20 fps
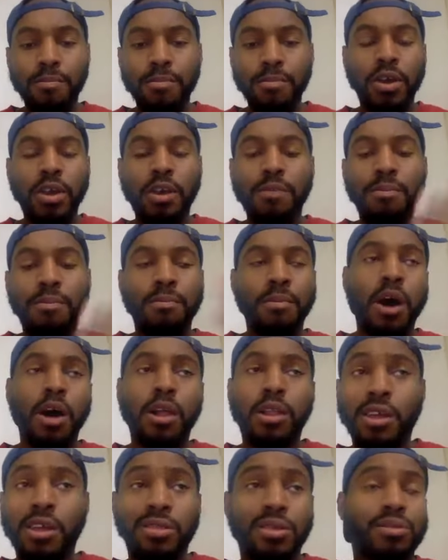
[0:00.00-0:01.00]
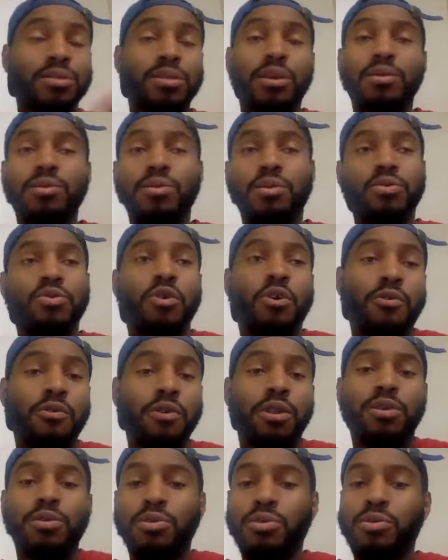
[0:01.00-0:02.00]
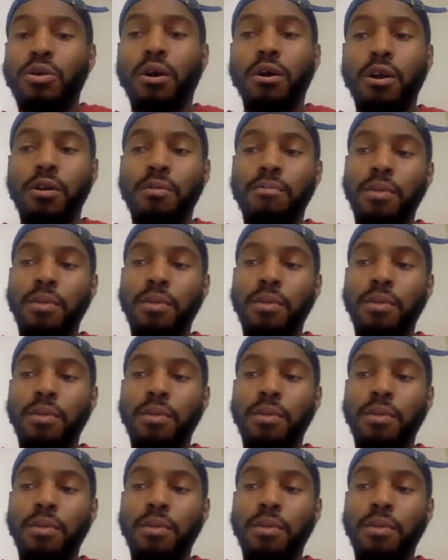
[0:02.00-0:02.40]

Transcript: but keep in mind, like the season's already starting